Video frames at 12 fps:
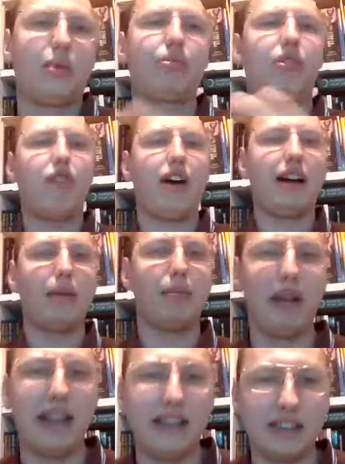provide a
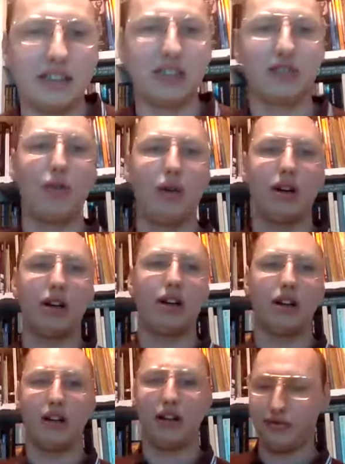basis for
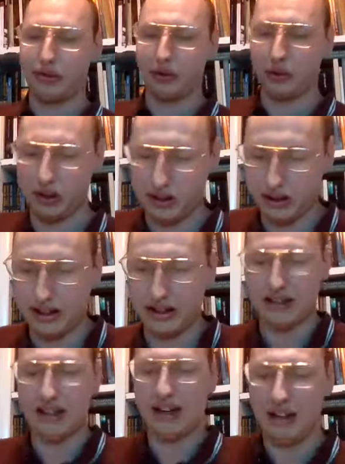a future
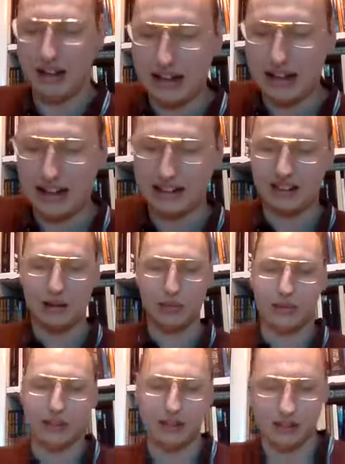class
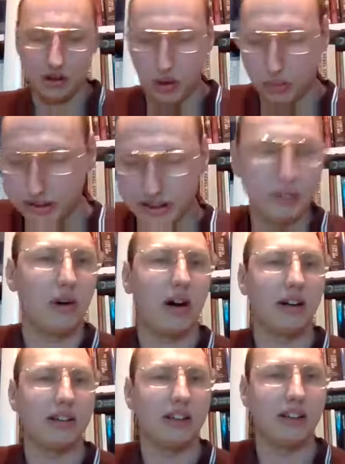independent communist
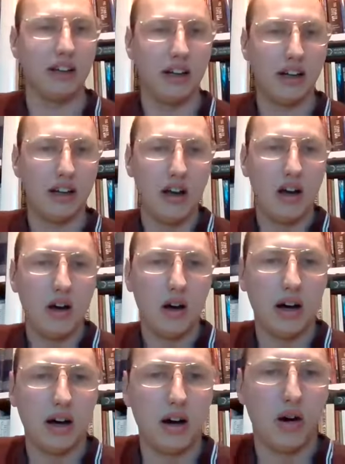party
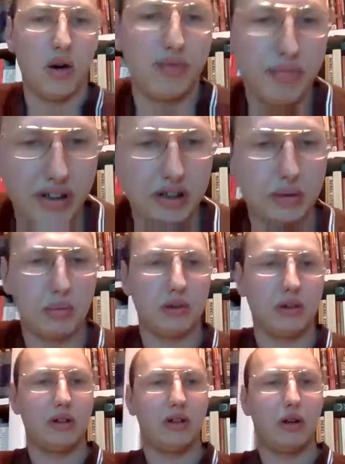of
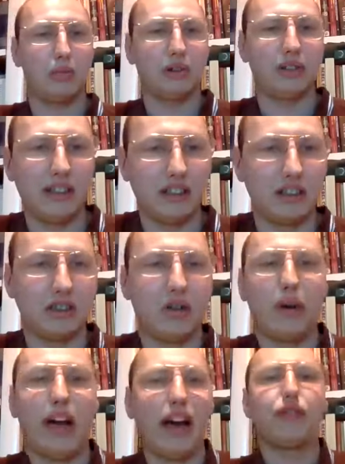principled opposition. So
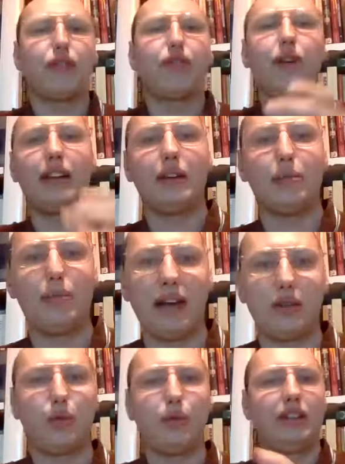we have to fight the
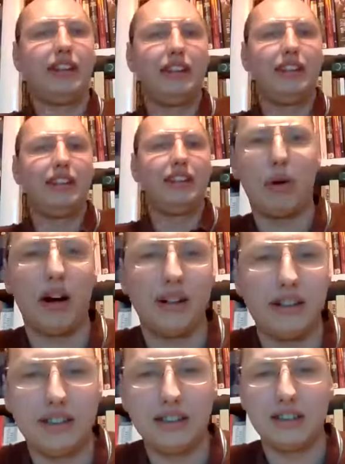battle within these
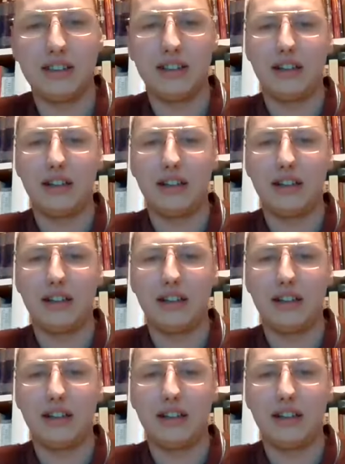parties.